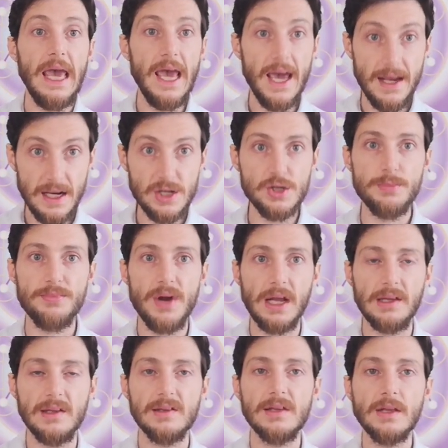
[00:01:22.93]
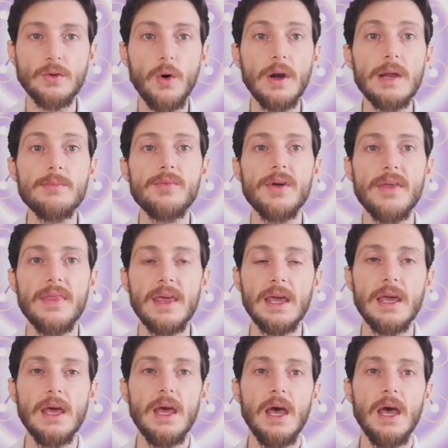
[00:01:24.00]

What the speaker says: energy practice. Not only breathing.